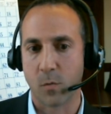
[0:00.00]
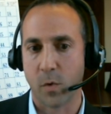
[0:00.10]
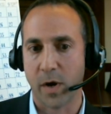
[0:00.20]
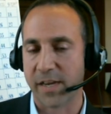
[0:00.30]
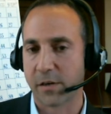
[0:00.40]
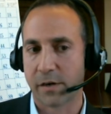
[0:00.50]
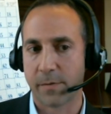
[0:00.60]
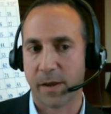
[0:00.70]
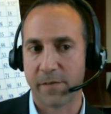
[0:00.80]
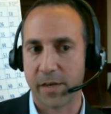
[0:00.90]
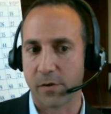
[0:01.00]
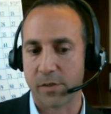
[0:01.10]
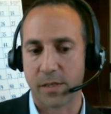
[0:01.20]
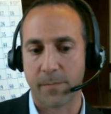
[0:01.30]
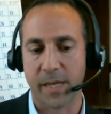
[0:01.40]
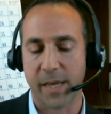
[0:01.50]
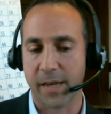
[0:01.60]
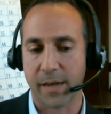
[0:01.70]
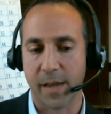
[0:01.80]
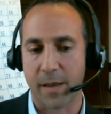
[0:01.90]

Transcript: when I started my videos in the beginning,